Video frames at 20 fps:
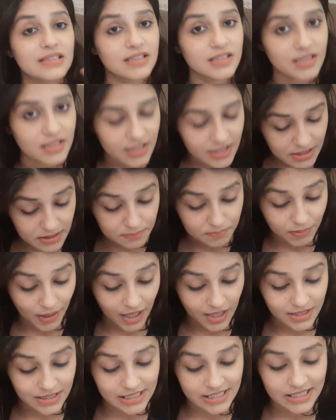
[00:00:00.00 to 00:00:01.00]
third
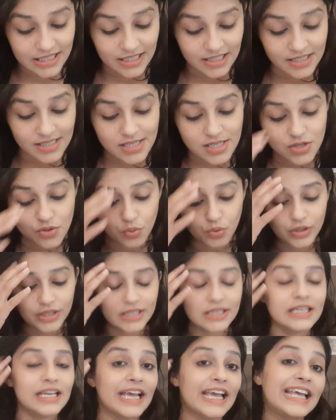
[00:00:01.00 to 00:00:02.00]
party
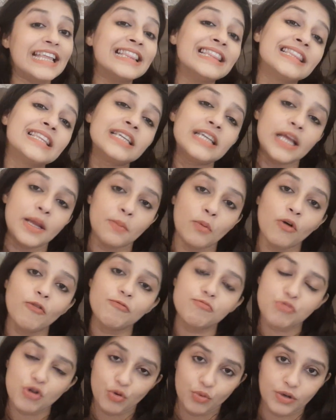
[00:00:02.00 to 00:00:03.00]
custodian in the name
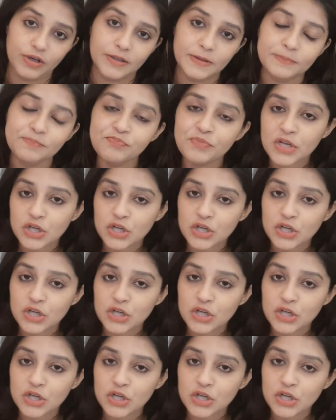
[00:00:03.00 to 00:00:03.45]
of broker.